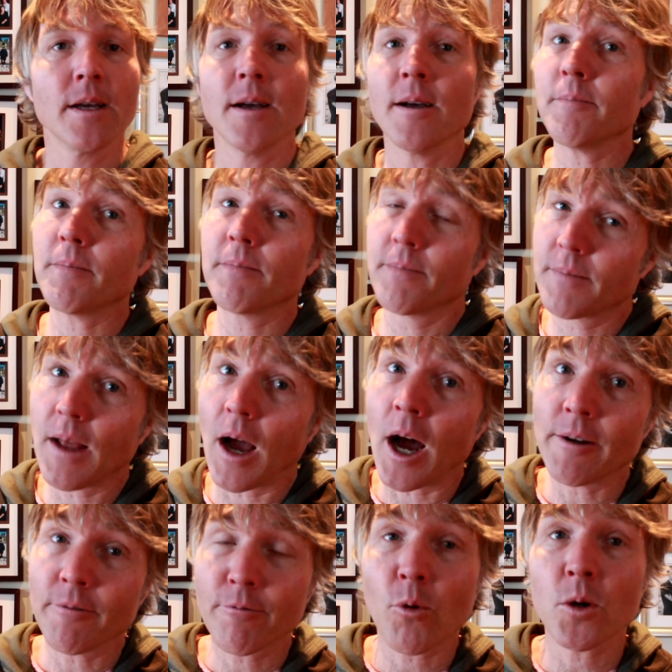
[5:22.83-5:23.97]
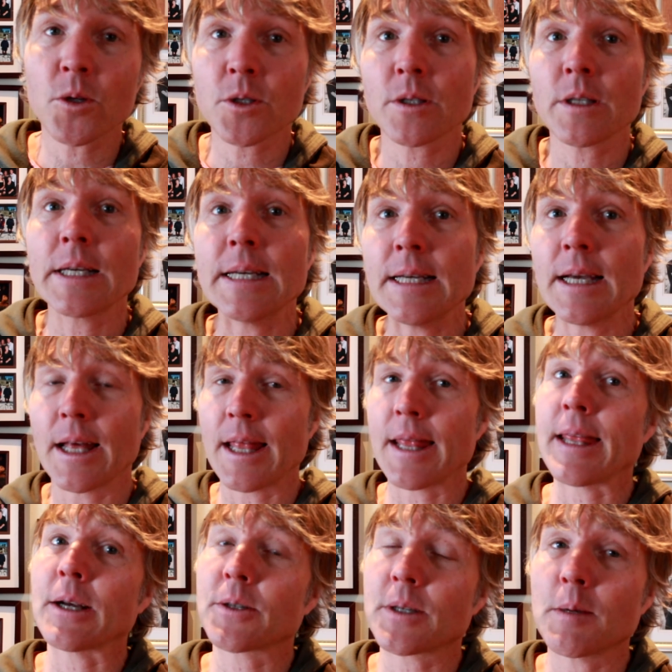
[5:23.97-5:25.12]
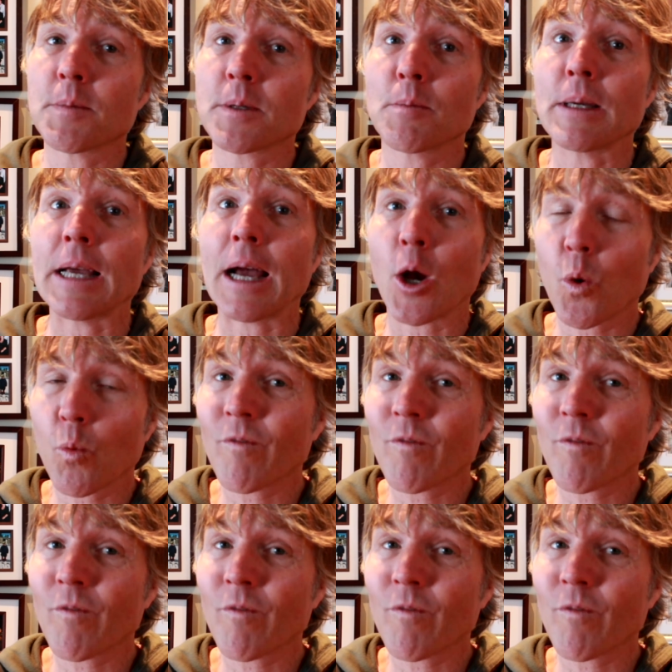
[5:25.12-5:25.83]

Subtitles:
And unfortunately, there seems to be a